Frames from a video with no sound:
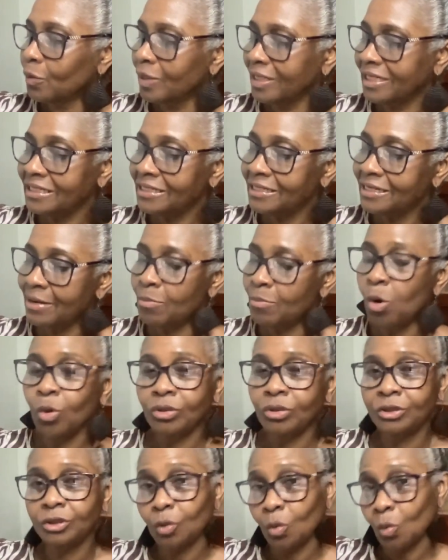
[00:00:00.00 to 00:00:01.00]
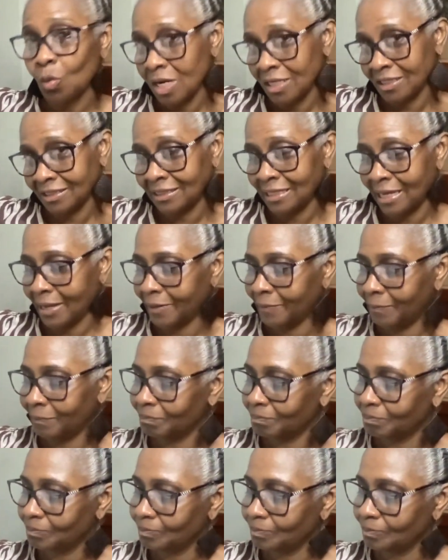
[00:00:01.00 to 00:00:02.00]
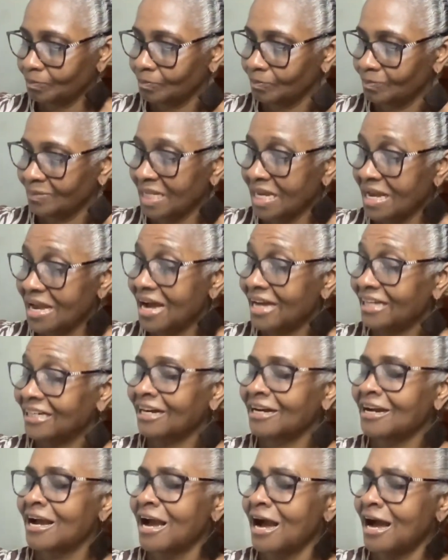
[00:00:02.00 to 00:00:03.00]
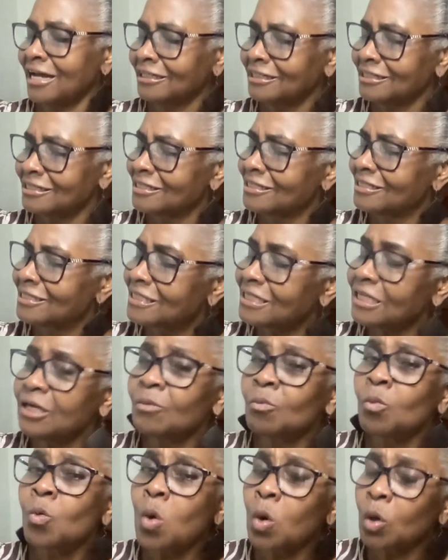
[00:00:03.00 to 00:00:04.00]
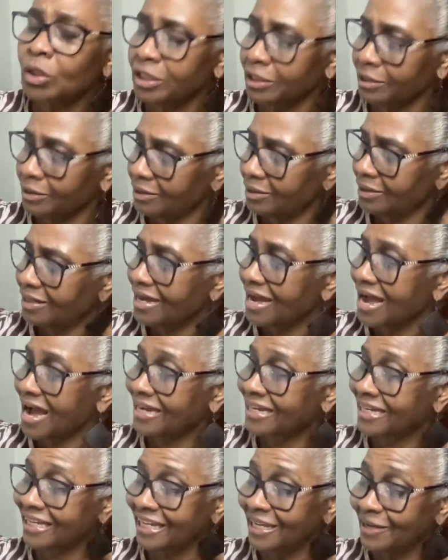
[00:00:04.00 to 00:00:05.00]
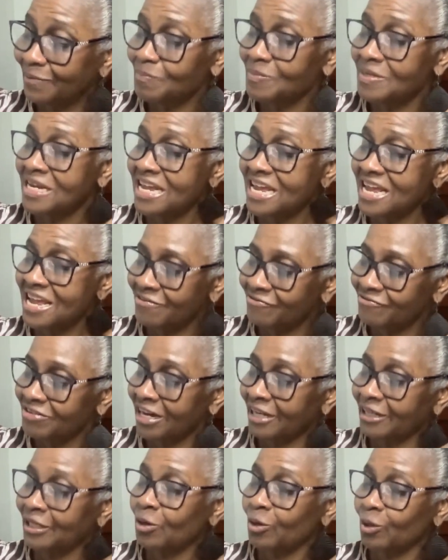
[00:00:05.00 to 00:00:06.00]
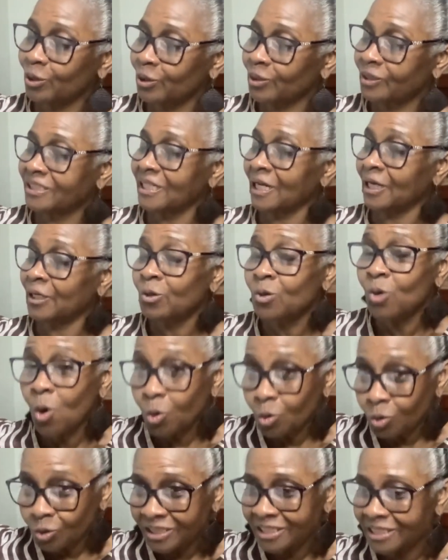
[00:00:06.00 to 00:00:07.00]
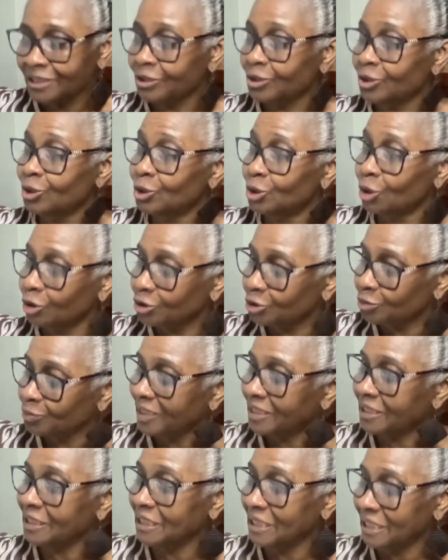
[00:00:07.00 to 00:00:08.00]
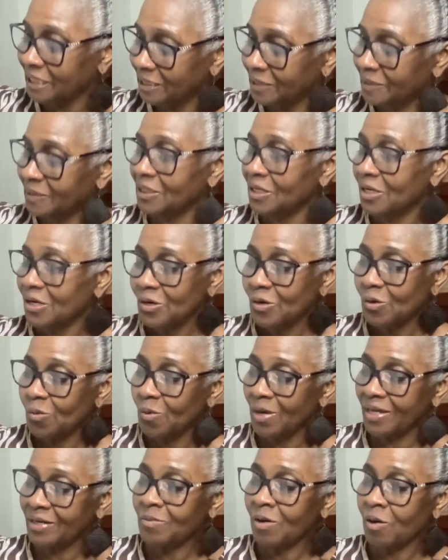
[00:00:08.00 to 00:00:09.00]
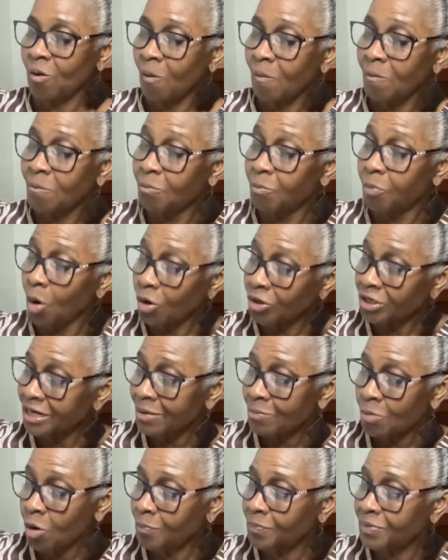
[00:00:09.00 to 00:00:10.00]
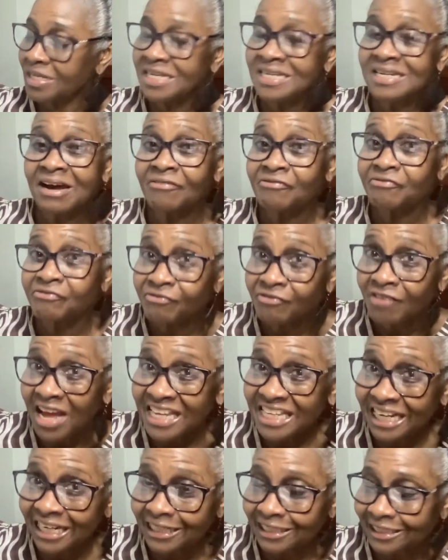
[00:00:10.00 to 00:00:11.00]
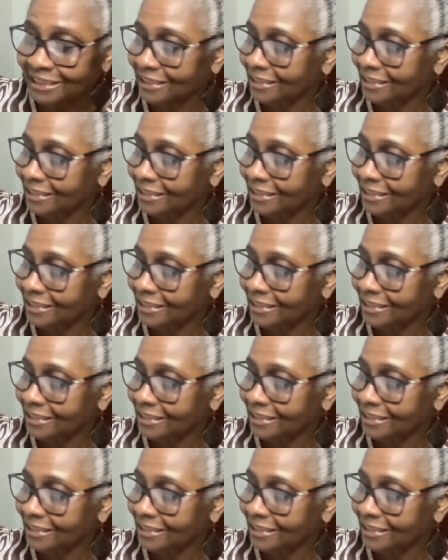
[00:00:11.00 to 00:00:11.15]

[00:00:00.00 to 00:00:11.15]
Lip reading: where it did about one time. And a God same word I keep the heaven and the earth and now till judgment day when him go burn them up in a fire